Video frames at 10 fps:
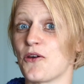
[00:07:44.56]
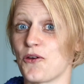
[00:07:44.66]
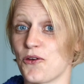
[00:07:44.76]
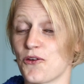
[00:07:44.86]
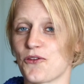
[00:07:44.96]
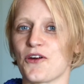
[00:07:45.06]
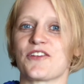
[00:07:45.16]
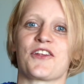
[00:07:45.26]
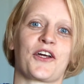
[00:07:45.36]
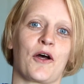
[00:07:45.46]
me know your
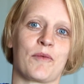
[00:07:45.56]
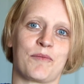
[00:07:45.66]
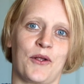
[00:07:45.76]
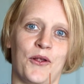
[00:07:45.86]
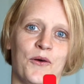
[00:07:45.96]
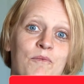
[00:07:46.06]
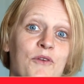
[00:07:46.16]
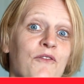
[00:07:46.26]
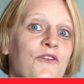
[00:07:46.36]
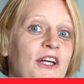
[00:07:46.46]
thoughts in the comments below.
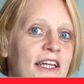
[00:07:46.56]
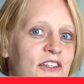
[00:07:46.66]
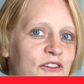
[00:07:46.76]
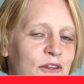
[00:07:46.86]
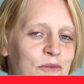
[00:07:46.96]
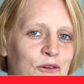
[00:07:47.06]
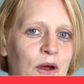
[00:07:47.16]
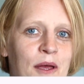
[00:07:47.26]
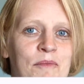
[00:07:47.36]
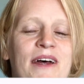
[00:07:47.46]
Don't forget to
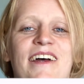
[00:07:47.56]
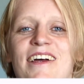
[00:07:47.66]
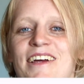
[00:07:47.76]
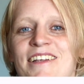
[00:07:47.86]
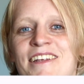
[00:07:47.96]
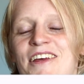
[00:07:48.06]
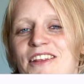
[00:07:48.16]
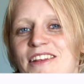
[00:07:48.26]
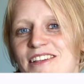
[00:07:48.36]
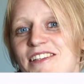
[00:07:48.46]
subscribe and
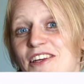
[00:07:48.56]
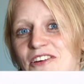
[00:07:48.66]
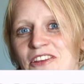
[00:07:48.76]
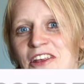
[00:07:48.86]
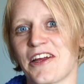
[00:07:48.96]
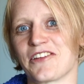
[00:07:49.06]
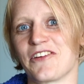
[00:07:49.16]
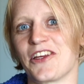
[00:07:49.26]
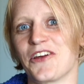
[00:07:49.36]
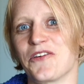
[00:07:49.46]
see you in the next
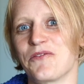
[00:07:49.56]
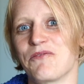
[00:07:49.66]
video.